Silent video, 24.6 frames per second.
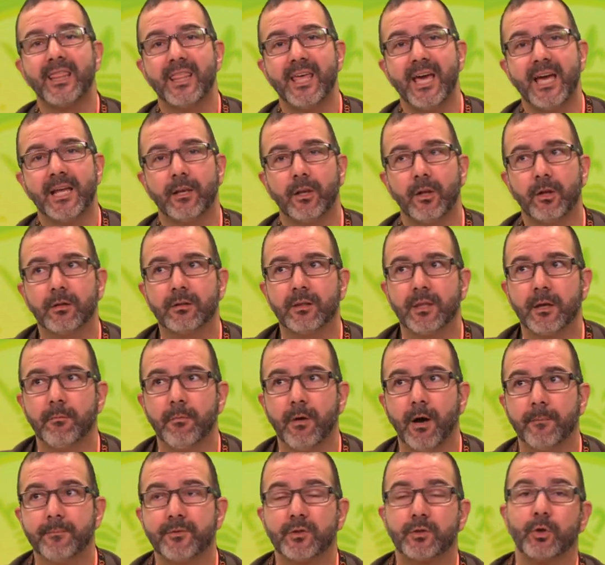then look them
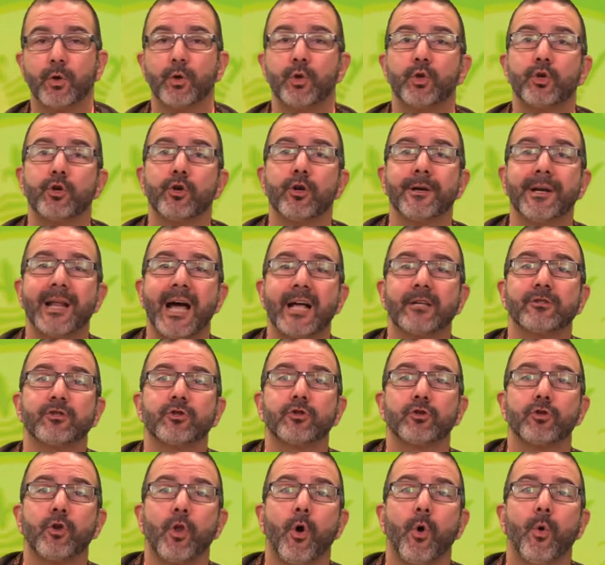up so you're not
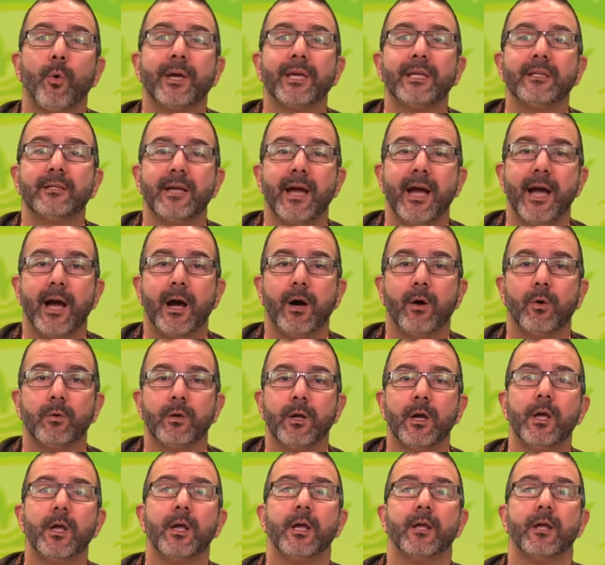slowing down